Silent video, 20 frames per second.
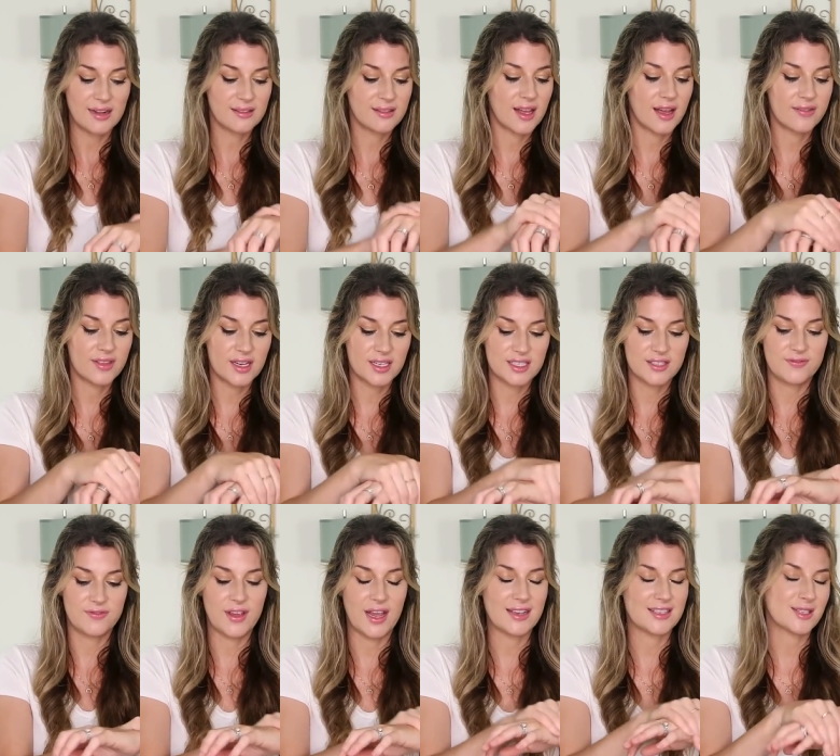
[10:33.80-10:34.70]
I love that
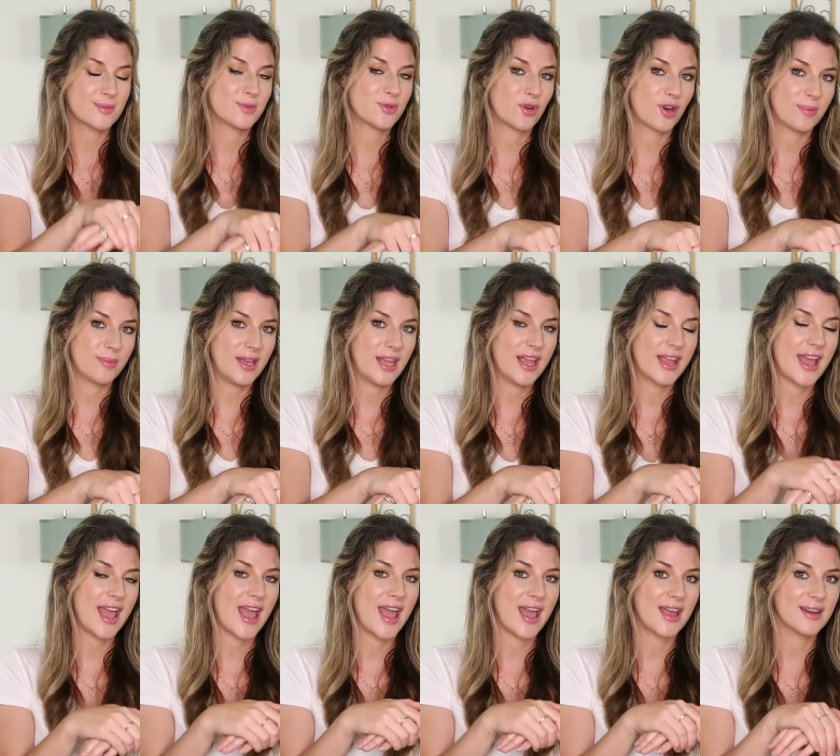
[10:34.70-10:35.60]
it's fast
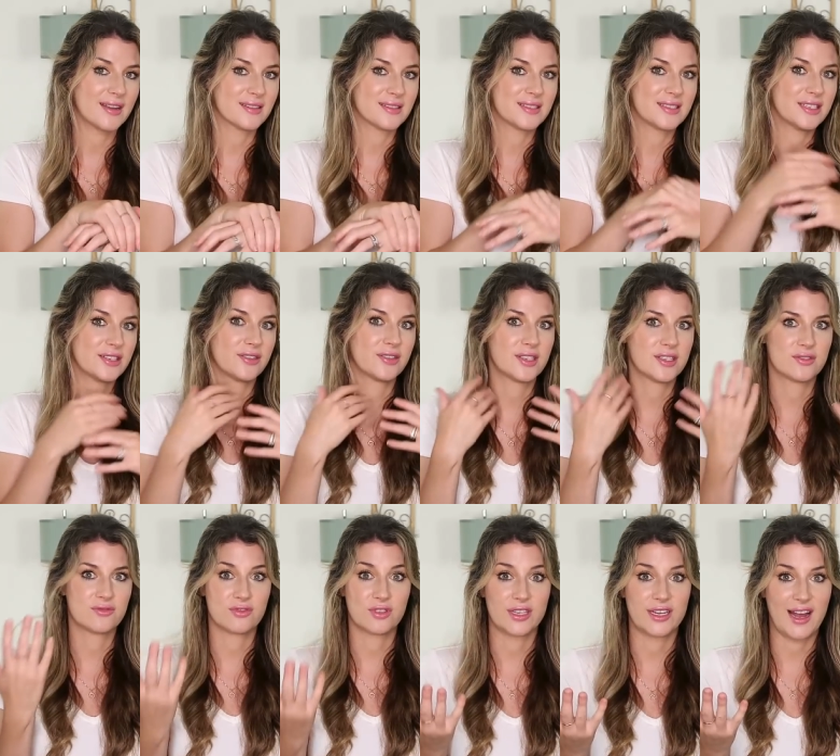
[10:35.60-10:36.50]
absorbing and it still
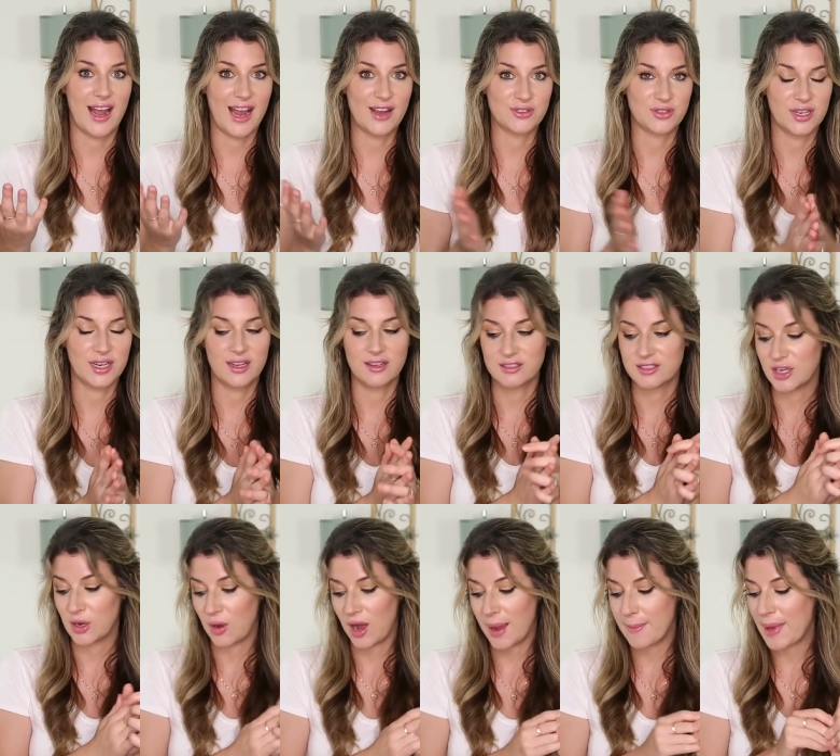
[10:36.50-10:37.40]
is really hydrating.
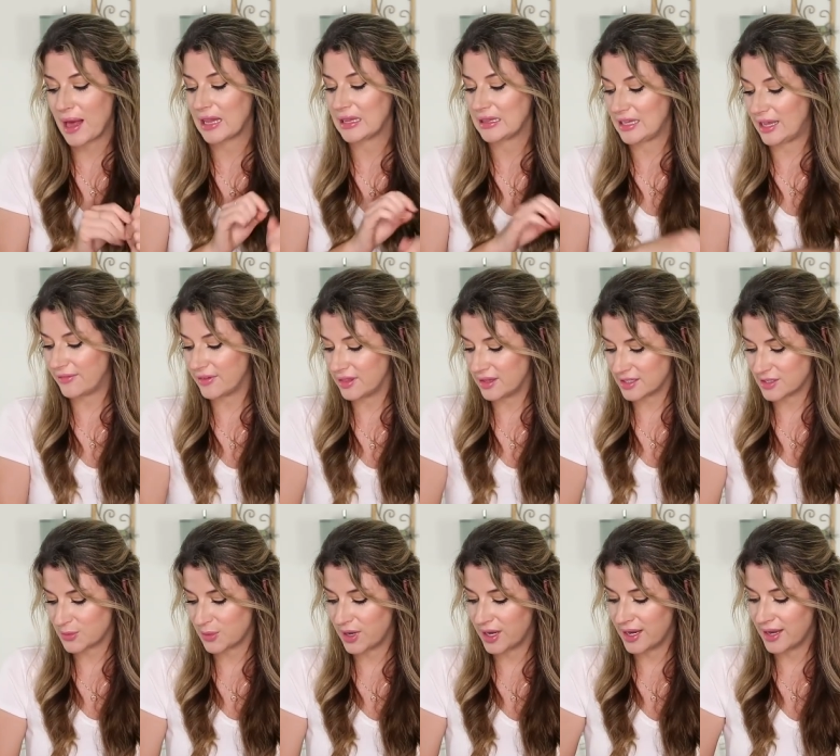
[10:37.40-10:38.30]
So I'm loving
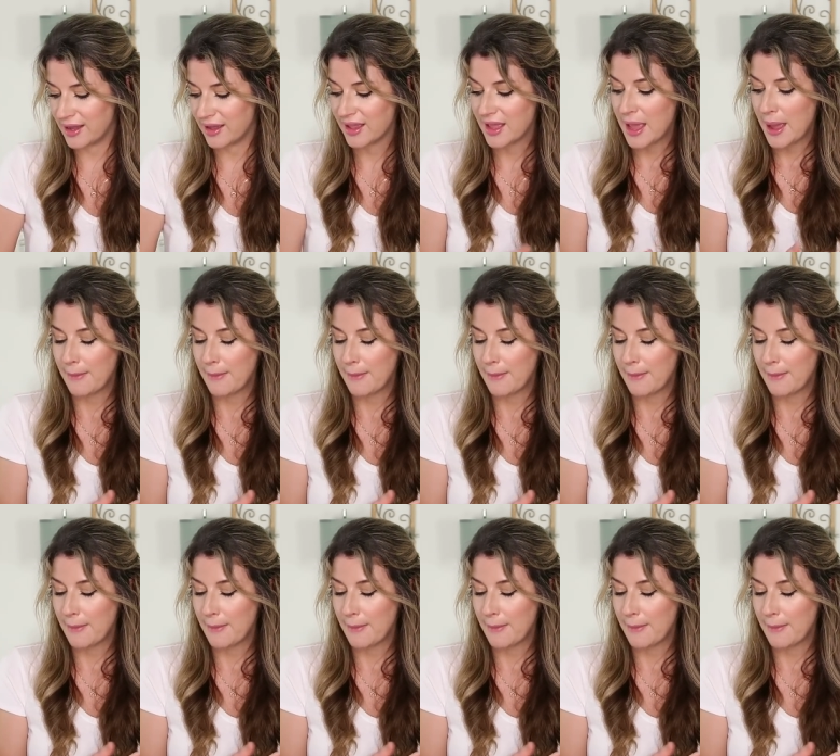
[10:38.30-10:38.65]
this one.